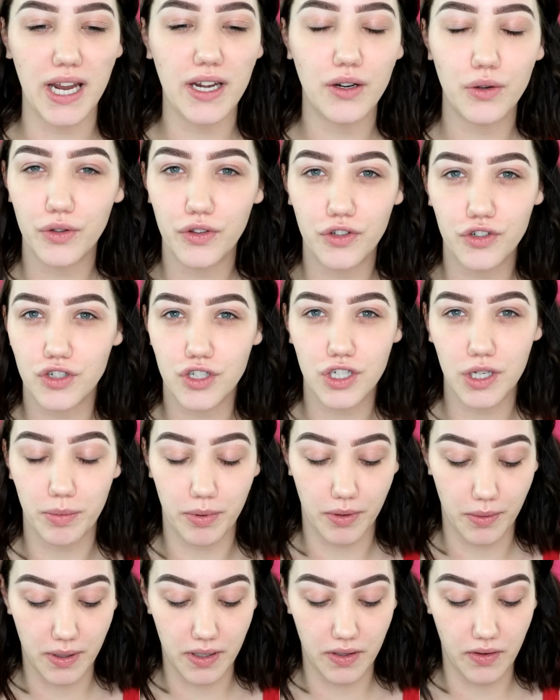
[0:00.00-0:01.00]
I know there's
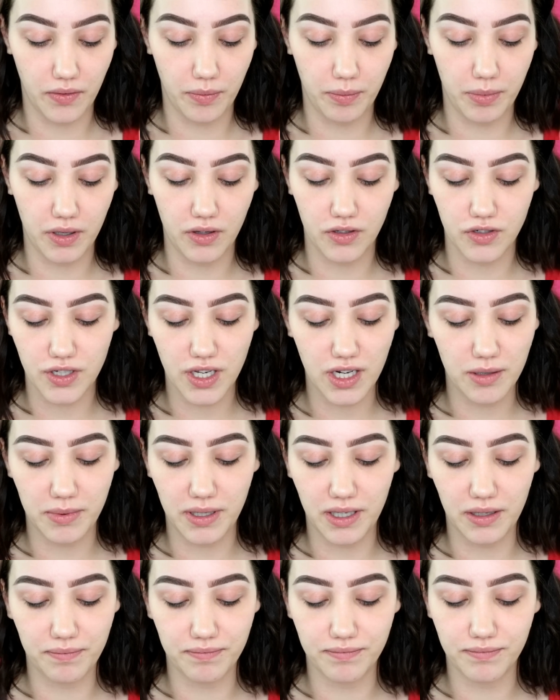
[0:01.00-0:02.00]
cheaper ones, but there's gonna
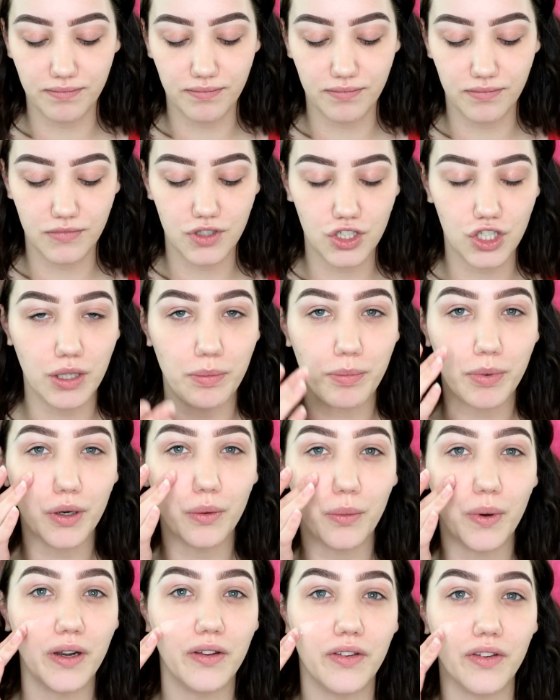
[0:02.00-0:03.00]
be
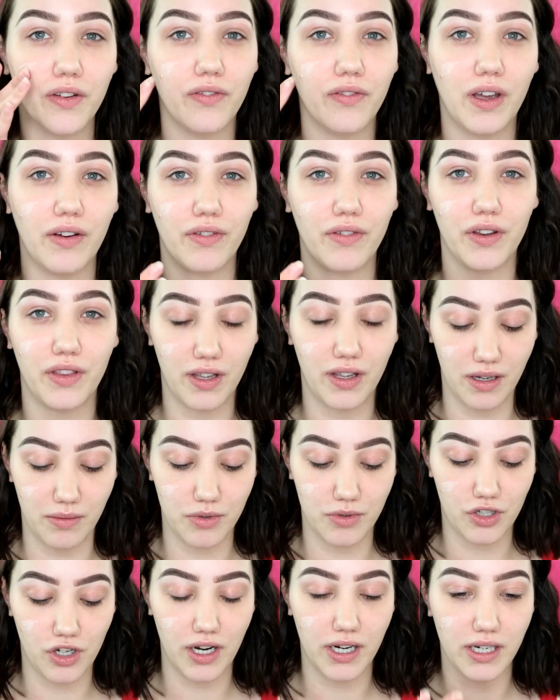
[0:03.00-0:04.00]
cheaper ones of everything I'm
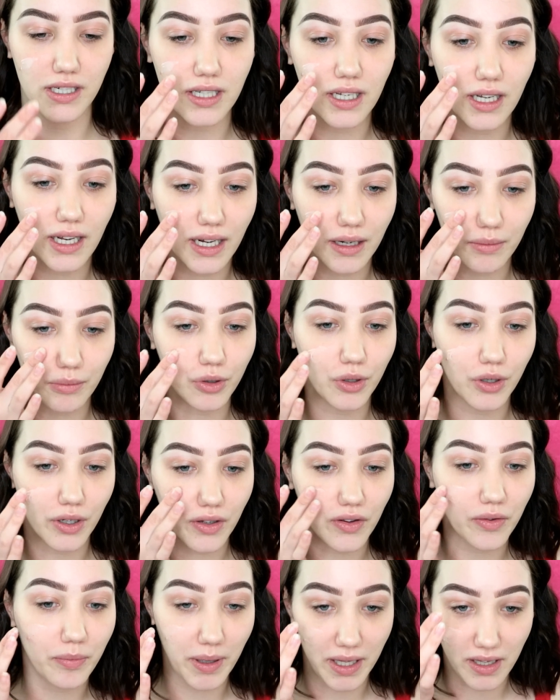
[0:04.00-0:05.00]
trying today and more
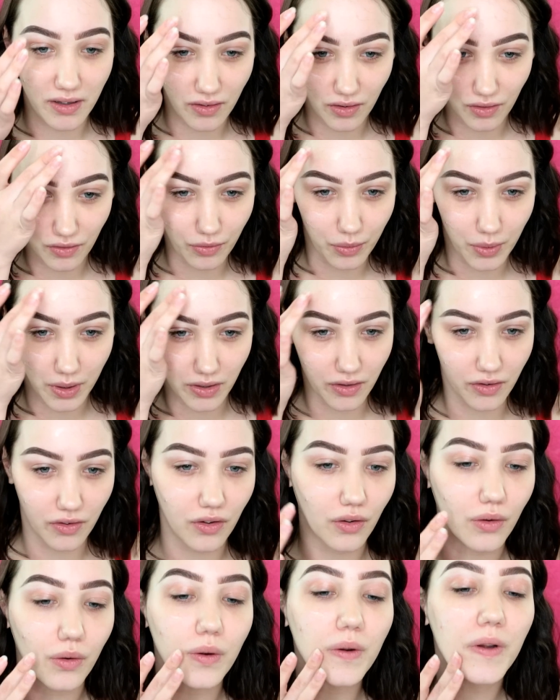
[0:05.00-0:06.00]
expensive ones.
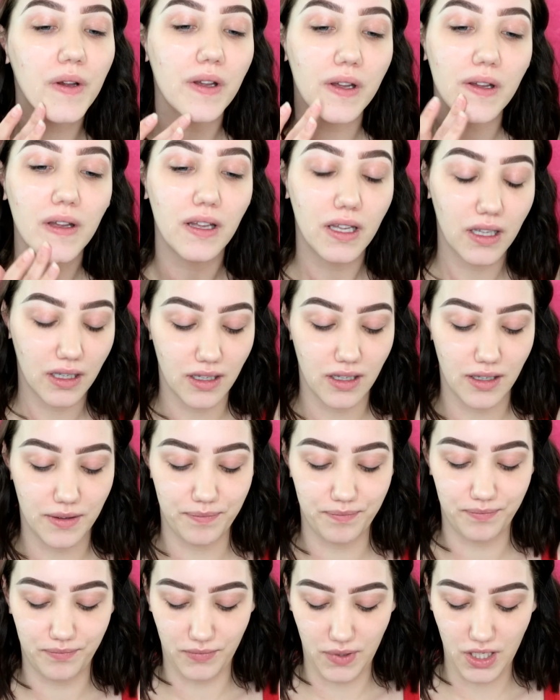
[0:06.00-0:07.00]
So
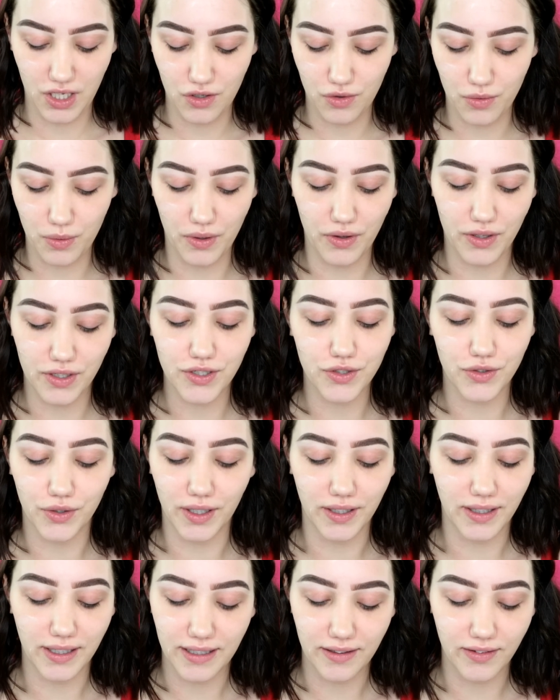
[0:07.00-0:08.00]
you know what the
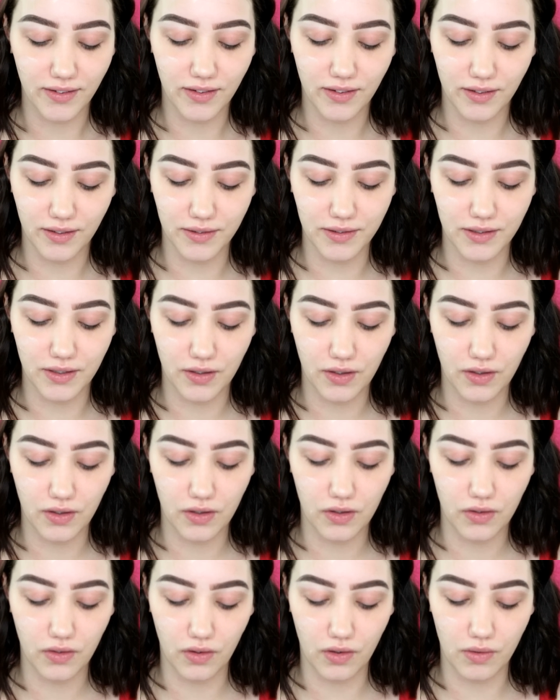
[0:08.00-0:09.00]
drill is.
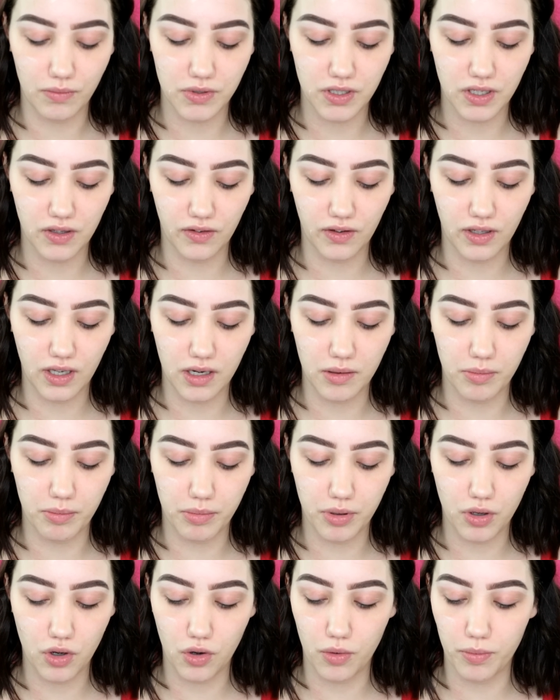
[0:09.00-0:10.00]
So I'm just gonna
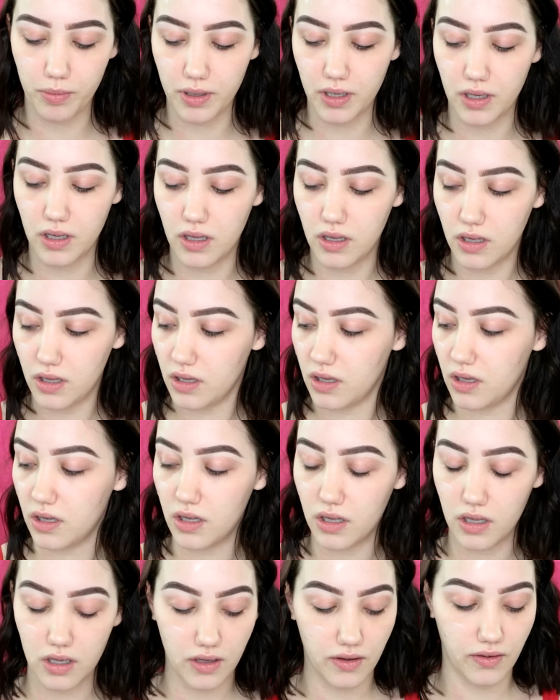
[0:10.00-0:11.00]
pop
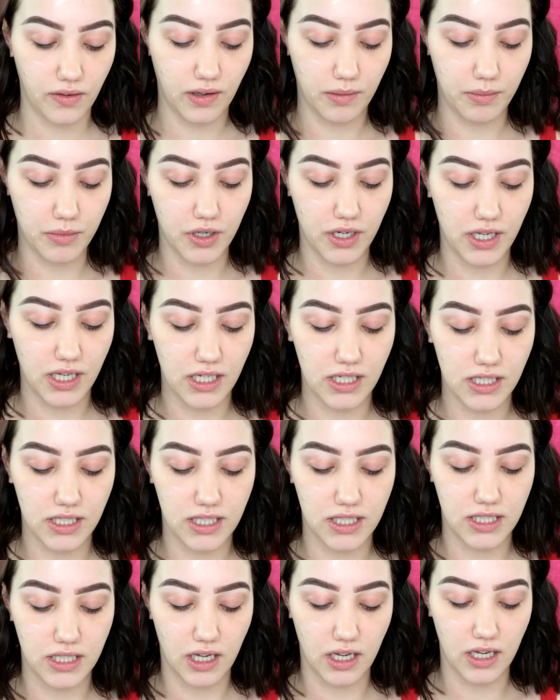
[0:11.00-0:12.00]
some on each
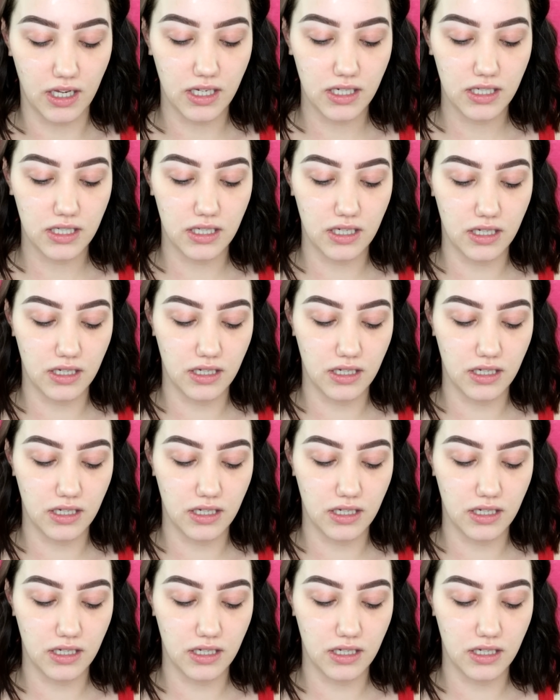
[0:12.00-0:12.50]
side.